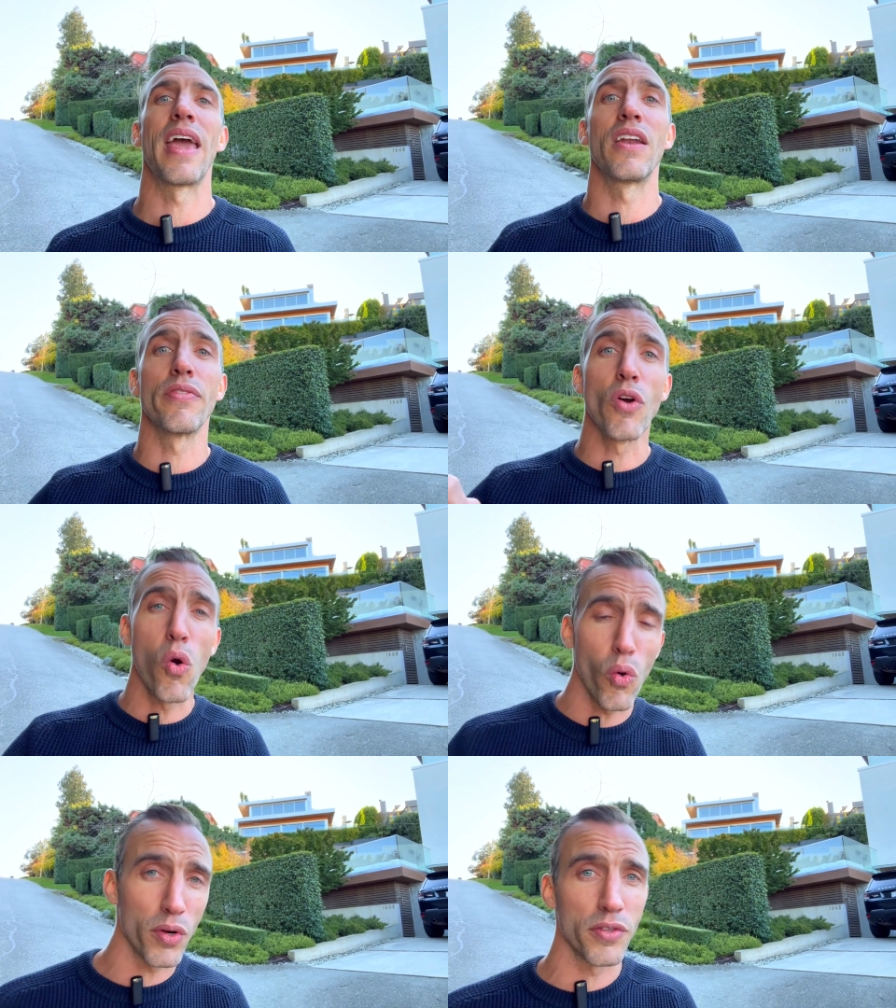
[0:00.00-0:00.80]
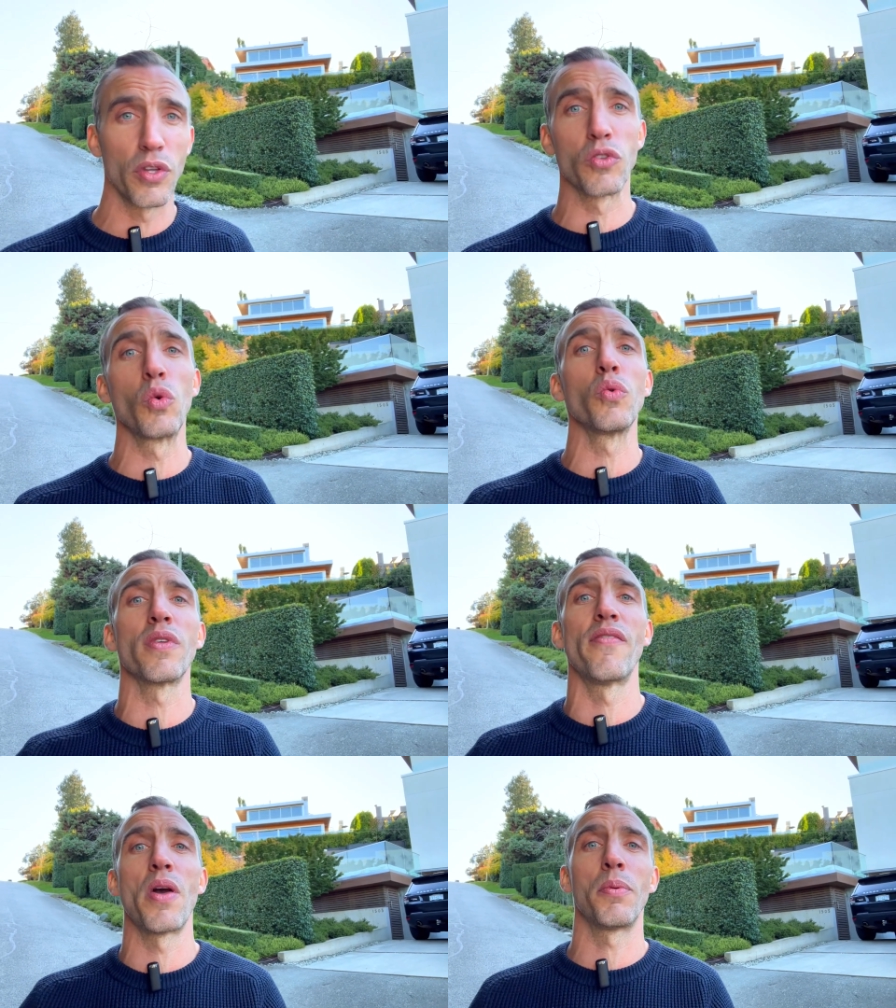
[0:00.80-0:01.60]
and of course, the schools
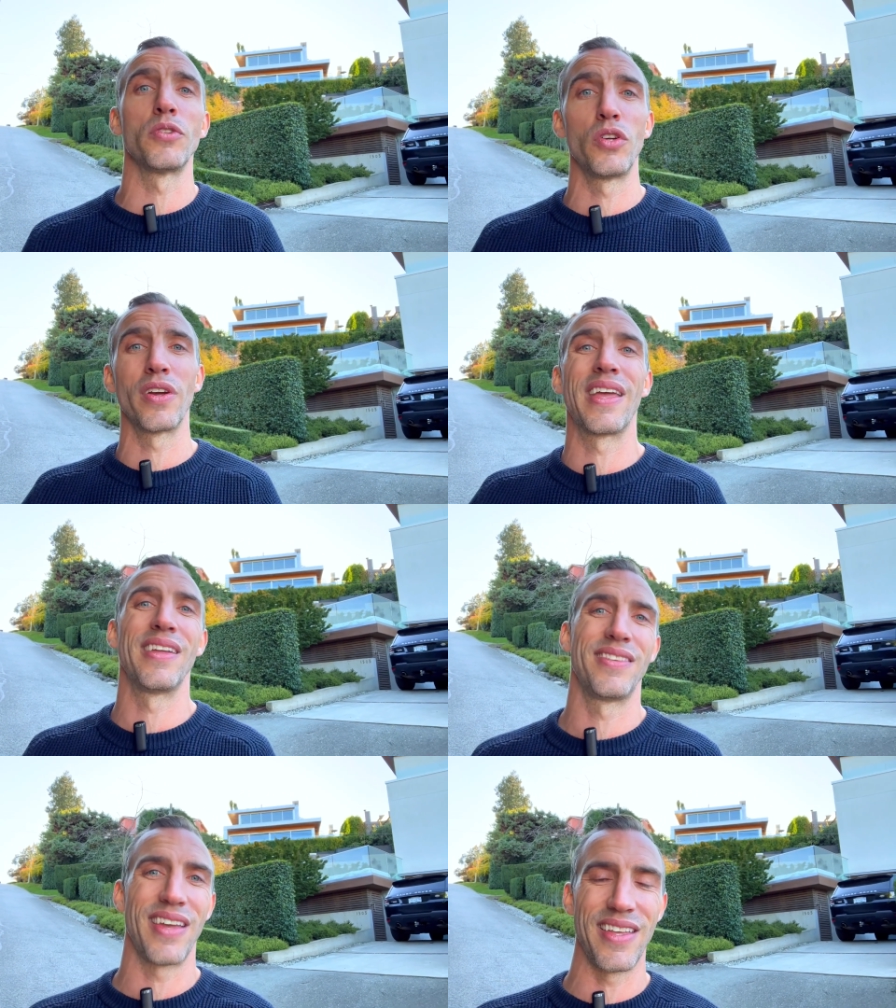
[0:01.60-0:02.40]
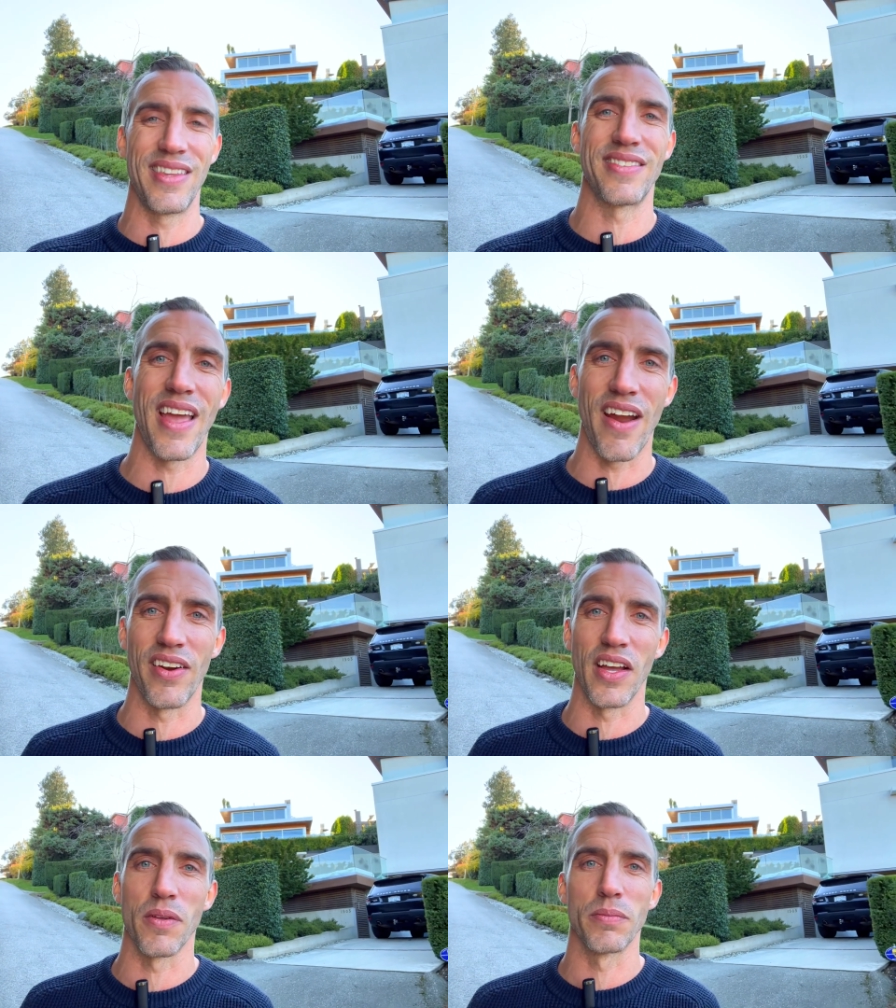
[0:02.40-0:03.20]
available to your kids in this
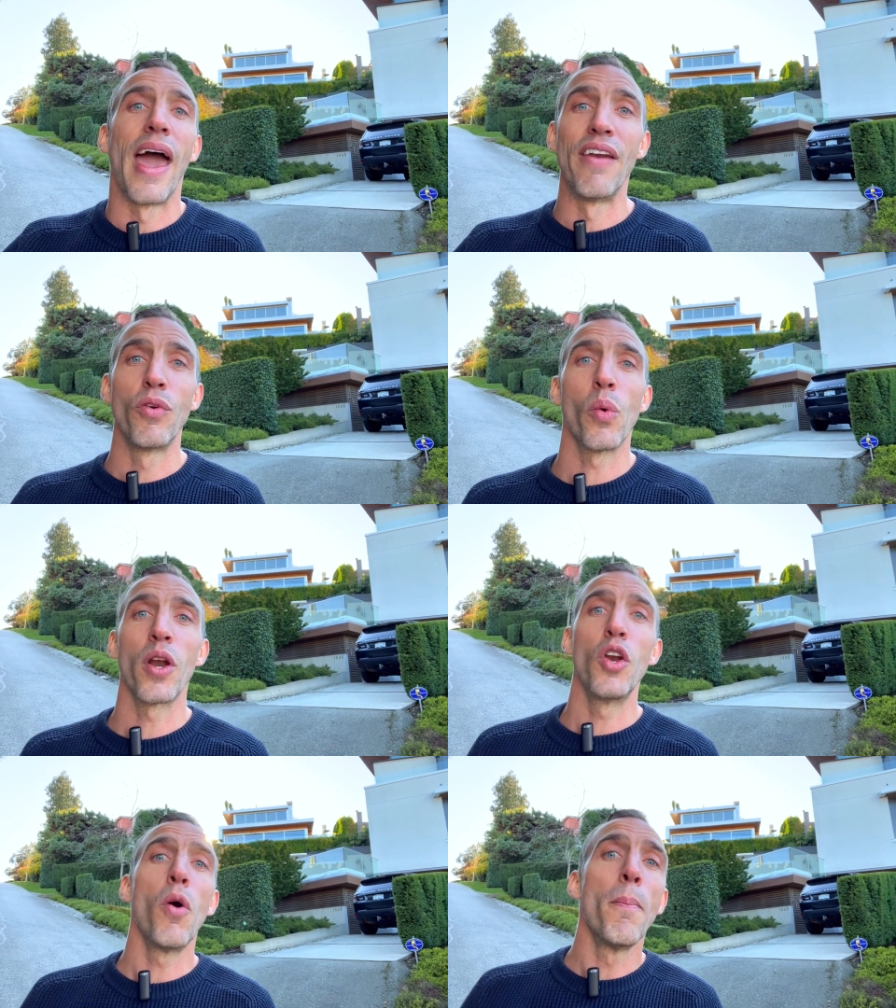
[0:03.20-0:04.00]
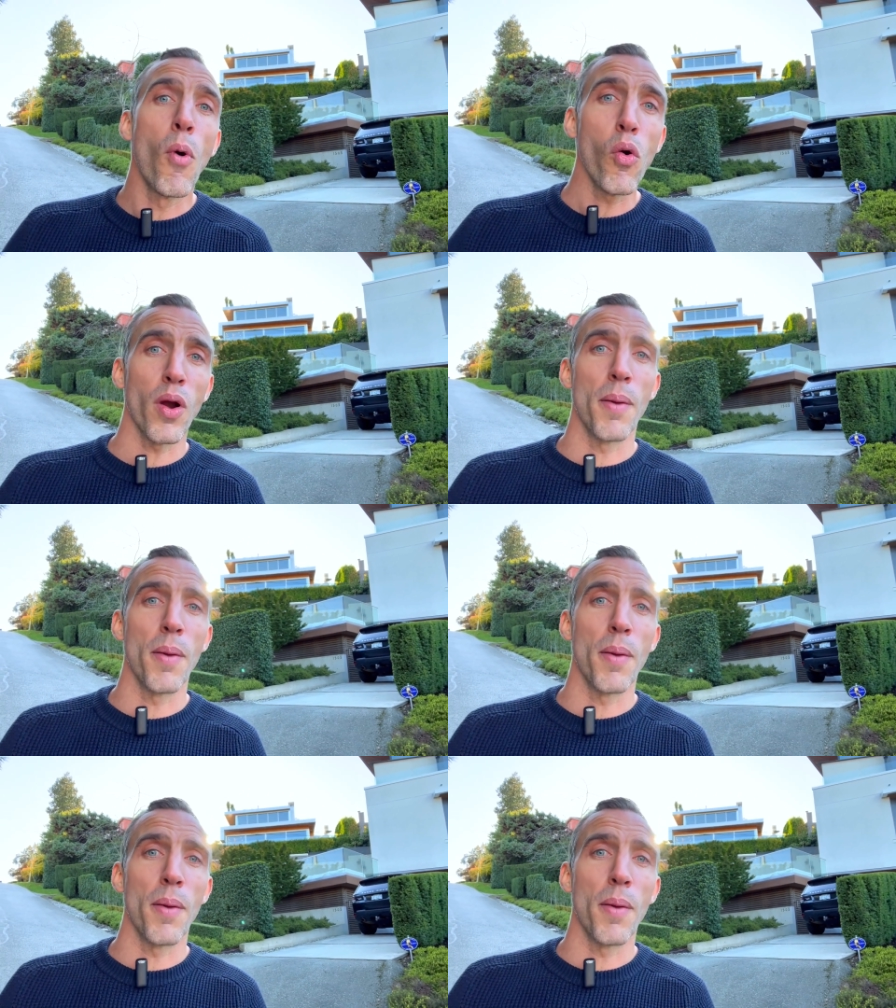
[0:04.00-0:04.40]
area. And if you want to know more